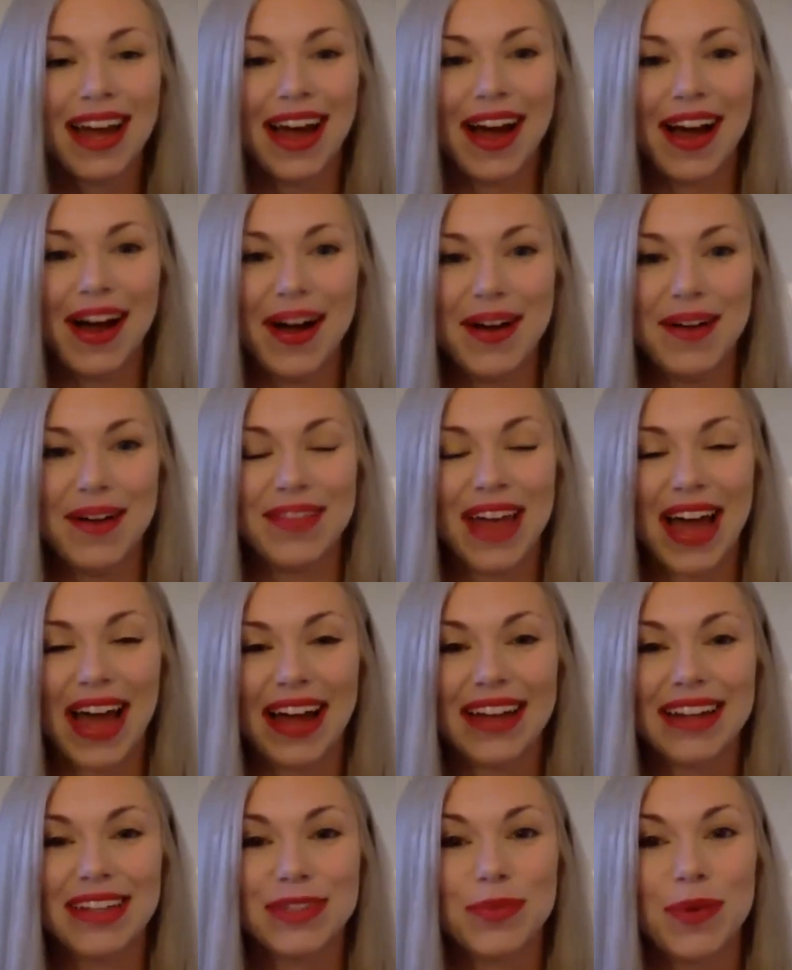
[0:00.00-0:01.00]

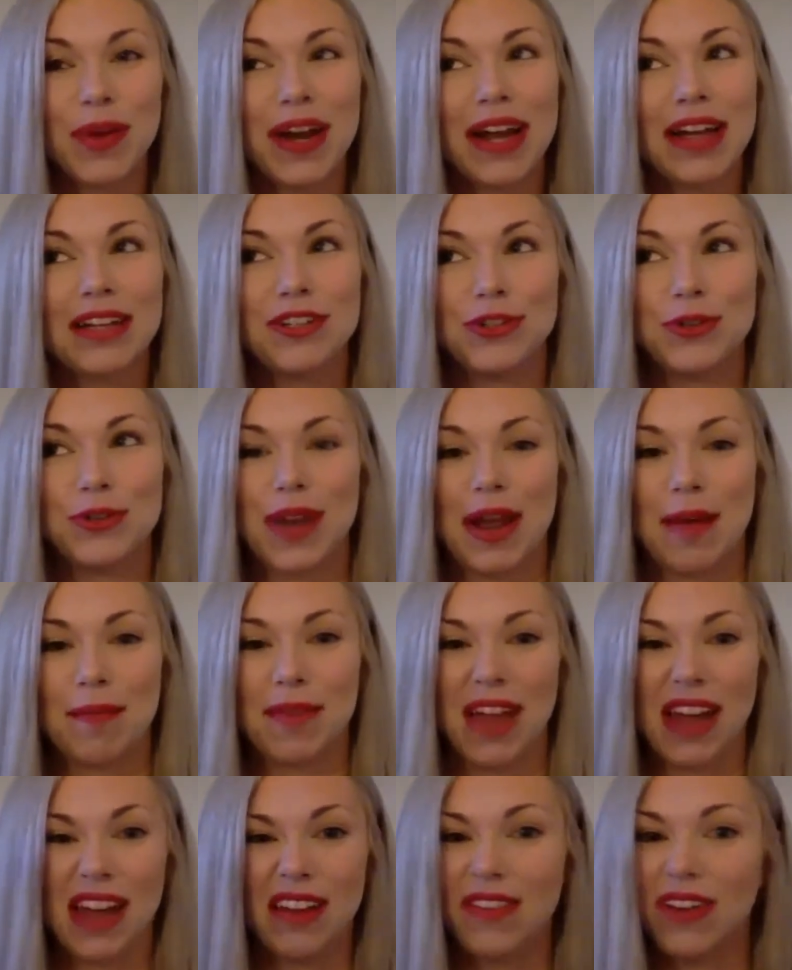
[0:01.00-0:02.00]
That is what I do when I'm
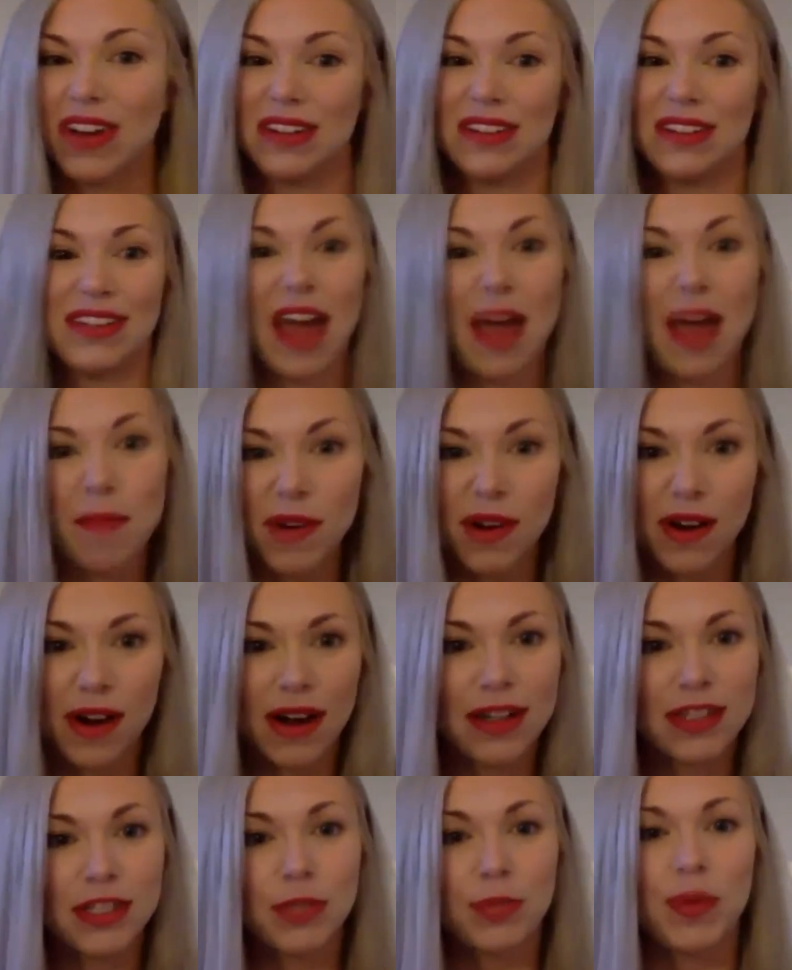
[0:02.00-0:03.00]
kind of on a time
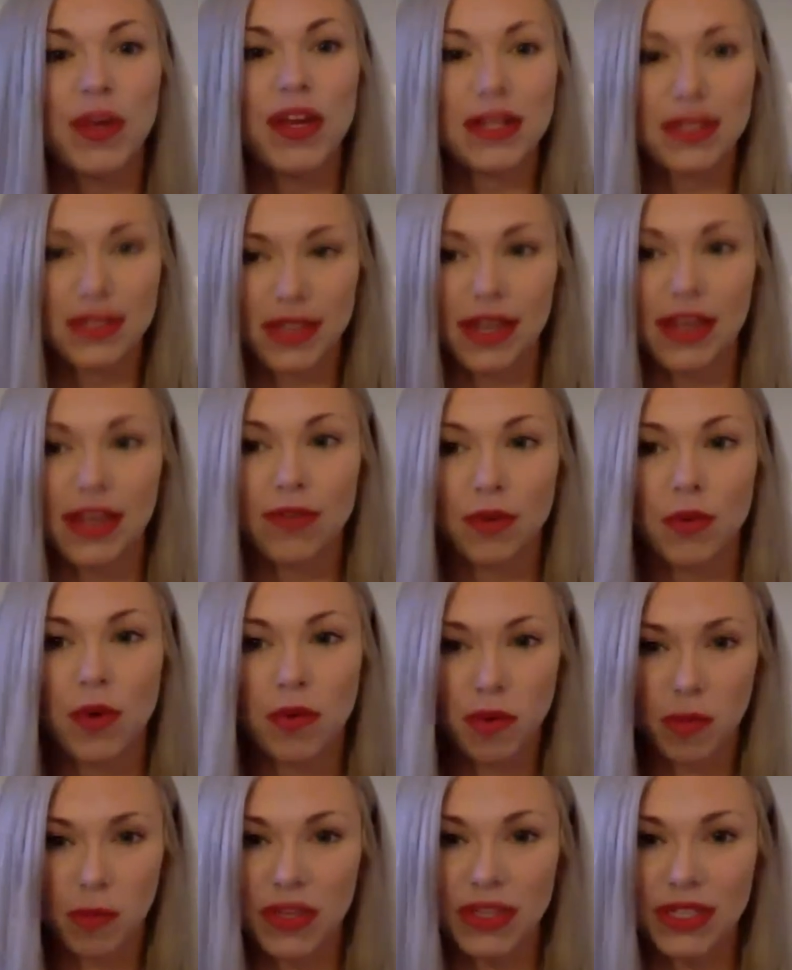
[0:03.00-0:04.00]
crunch, because even when
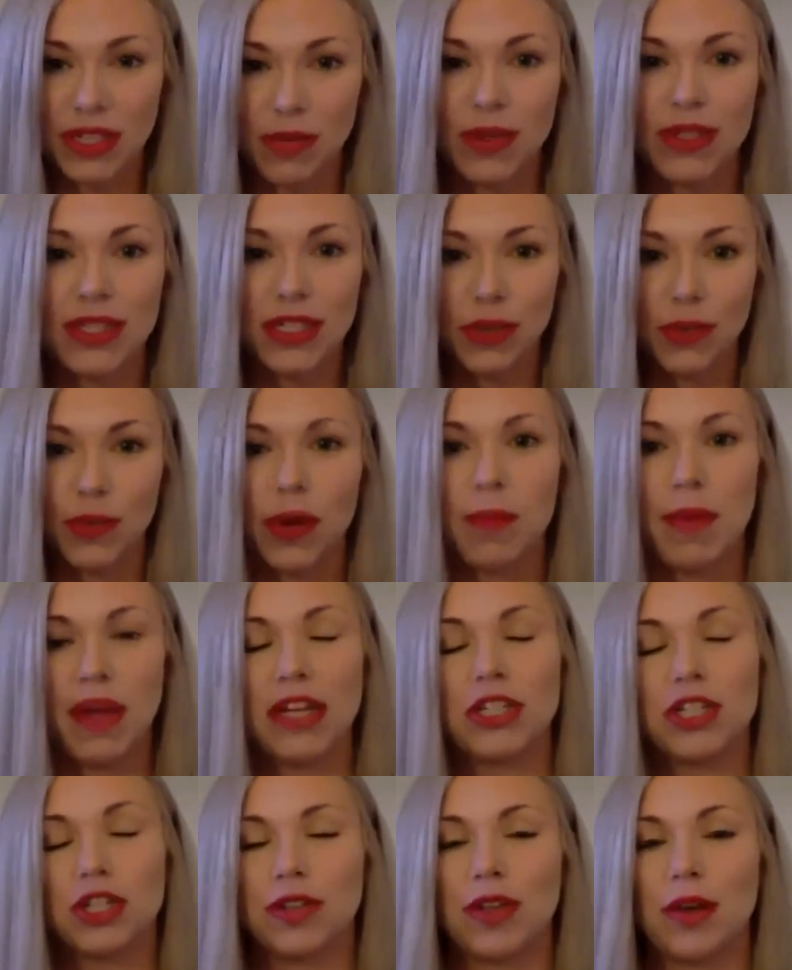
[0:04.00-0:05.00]
we're busy, we still want to make
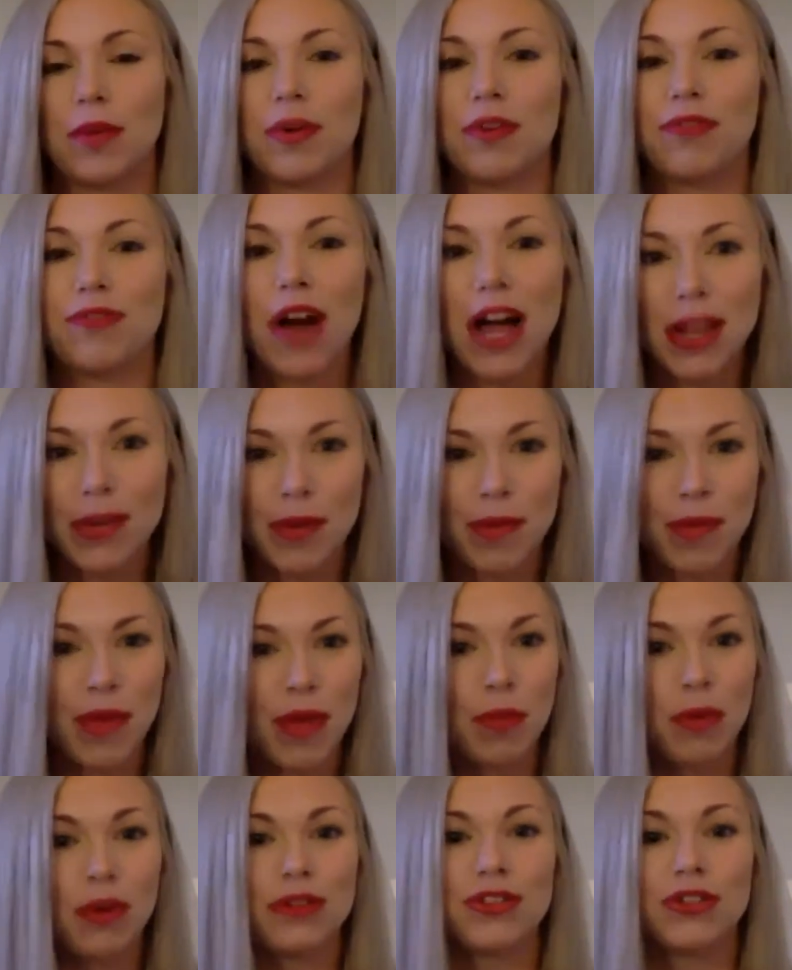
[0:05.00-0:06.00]
sure that we're following
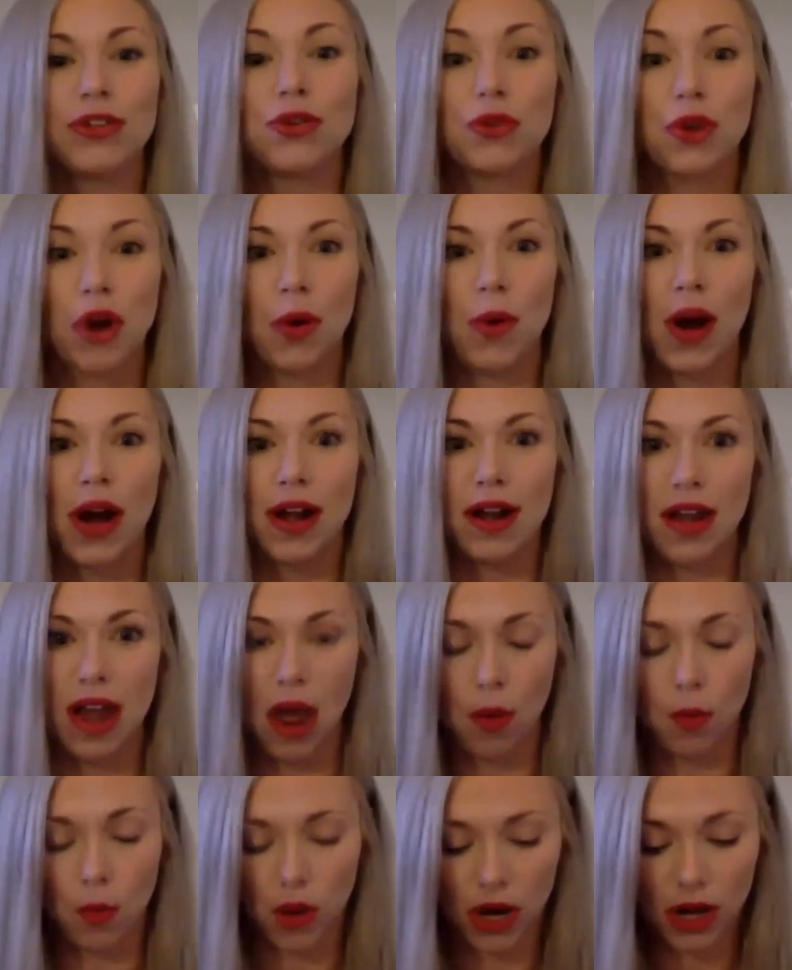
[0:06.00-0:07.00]
people to grow our
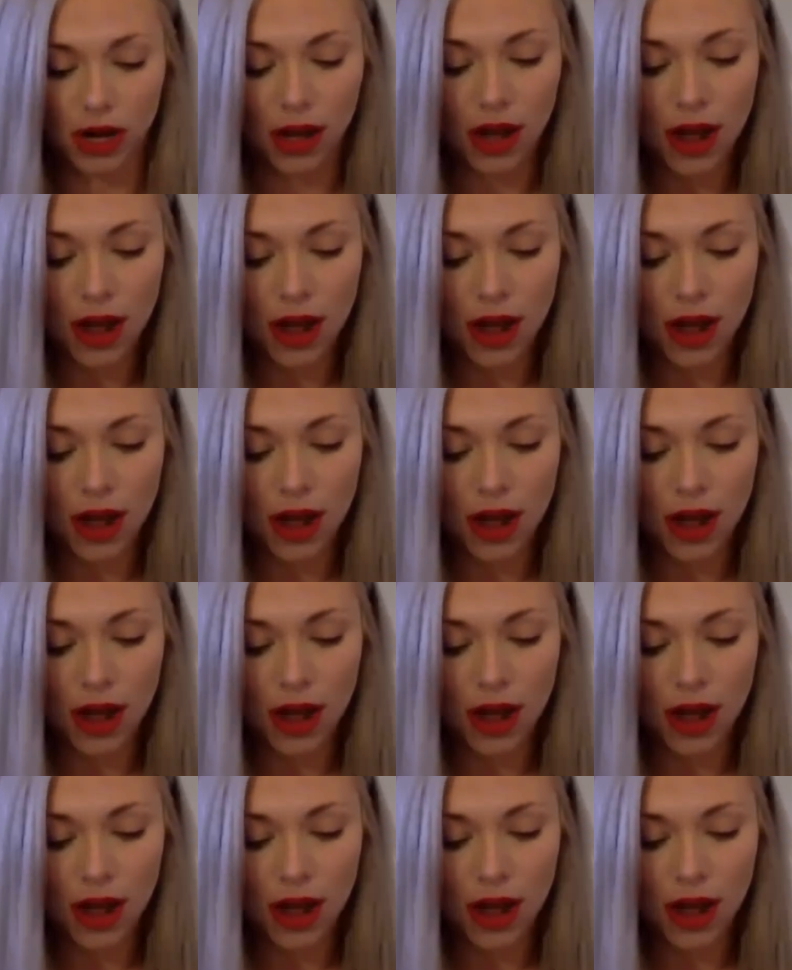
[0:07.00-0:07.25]
network.